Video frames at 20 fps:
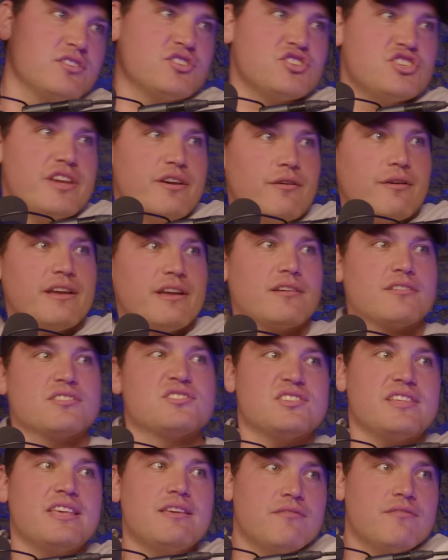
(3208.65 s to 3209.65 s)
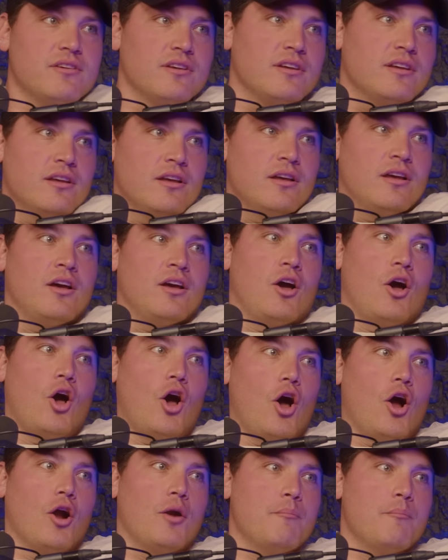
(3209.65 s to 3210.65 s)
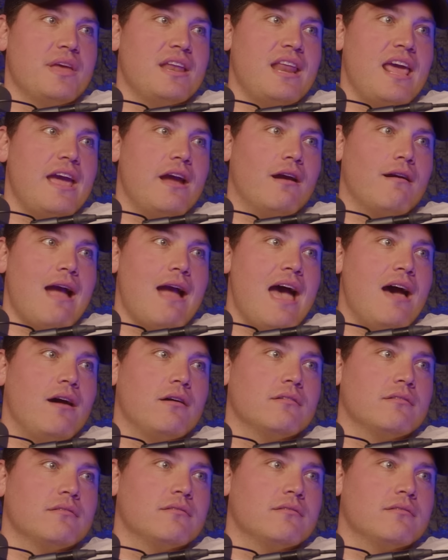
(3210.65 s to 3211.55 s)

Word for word: cheering, sleep, armpit hair out.